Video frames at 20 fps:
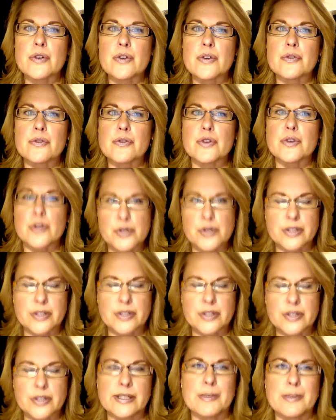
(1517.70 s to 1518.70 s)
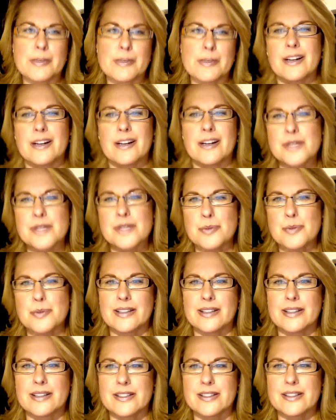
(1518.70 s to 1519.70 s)
Usually, but I always bring
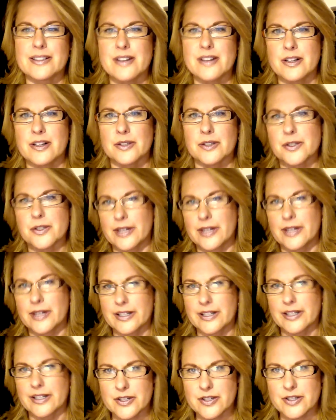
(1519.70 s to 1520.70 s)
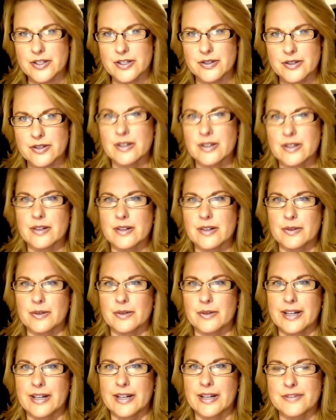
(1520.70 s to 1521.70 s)
the dongle so I can we
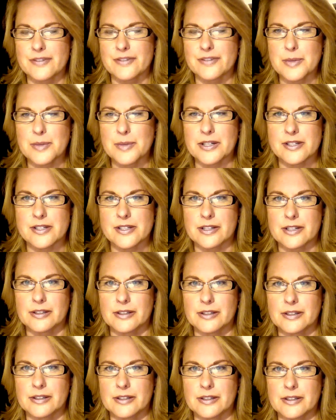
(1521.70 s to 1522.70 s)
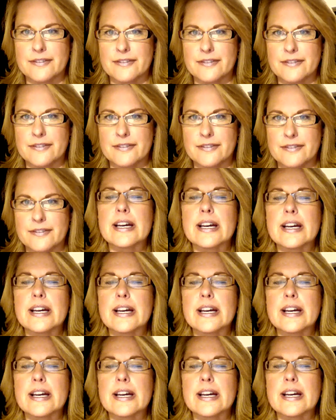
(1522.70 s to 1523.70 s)
have speakers that are live,
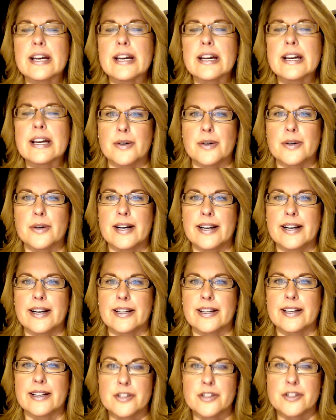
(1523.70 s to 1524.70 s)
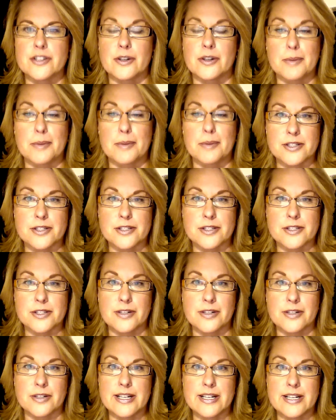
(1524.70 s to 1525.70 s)
and so I can show up on
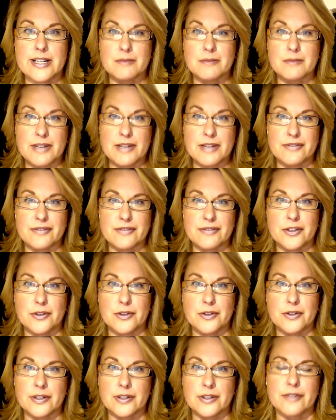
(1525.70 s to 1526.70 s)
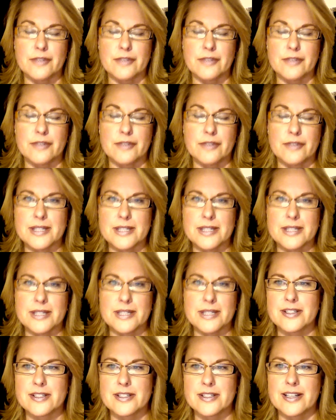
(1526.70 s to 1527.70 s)
screen, my phone, of course, my
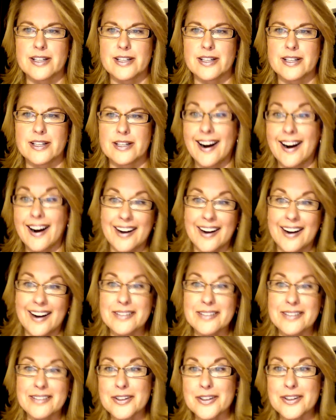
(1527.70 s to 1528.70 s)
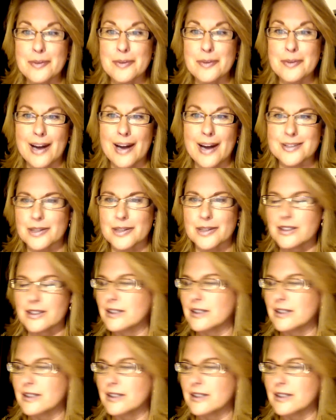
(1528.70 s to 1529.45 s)
students say, haha, we know your password.